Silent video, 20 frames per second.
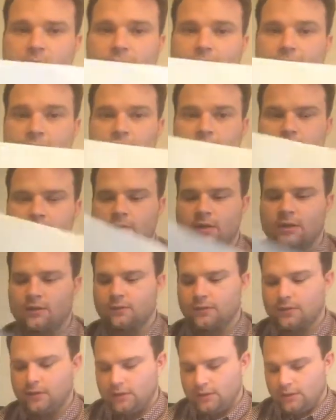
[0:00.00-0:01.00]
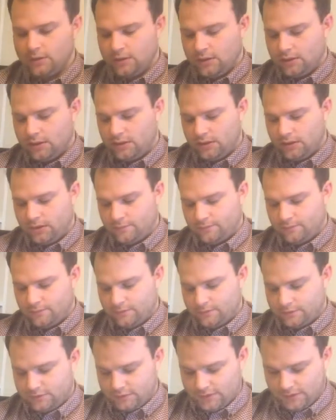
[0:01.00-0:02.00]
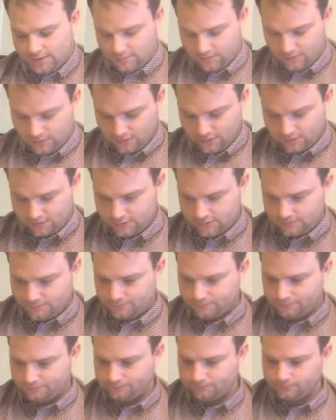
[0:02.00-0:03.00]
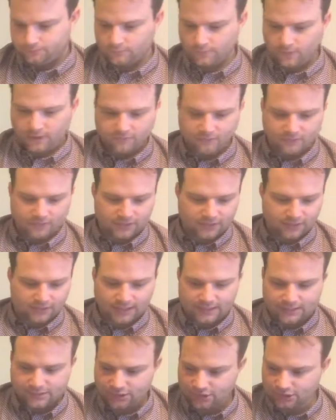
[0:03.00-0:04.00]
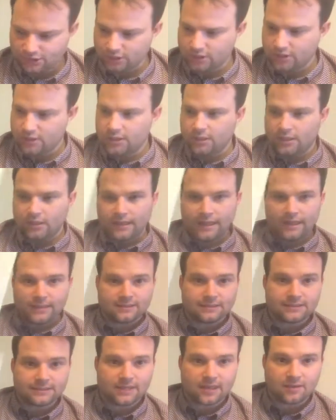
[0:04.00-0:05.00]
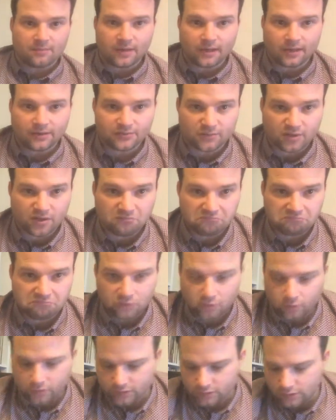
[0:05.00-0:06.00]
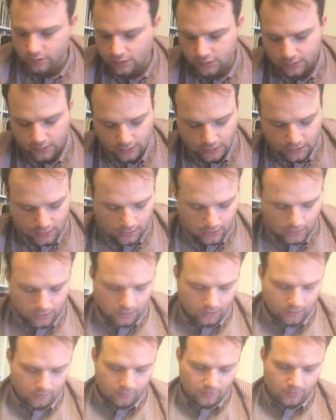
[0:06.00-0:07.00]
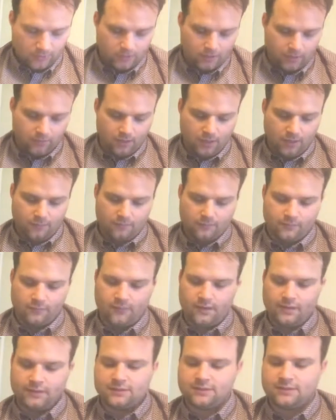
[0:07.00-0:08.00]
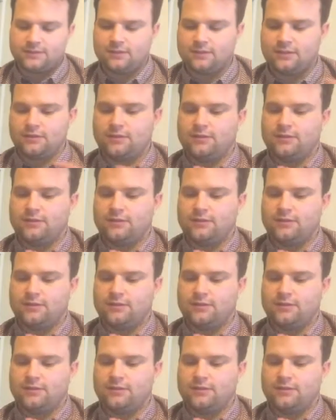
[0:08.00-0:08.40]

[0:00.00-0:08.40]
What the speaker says: bag as well, to keep it nice and fresh. Anti-stat bag as well, always good. And here we go. So that's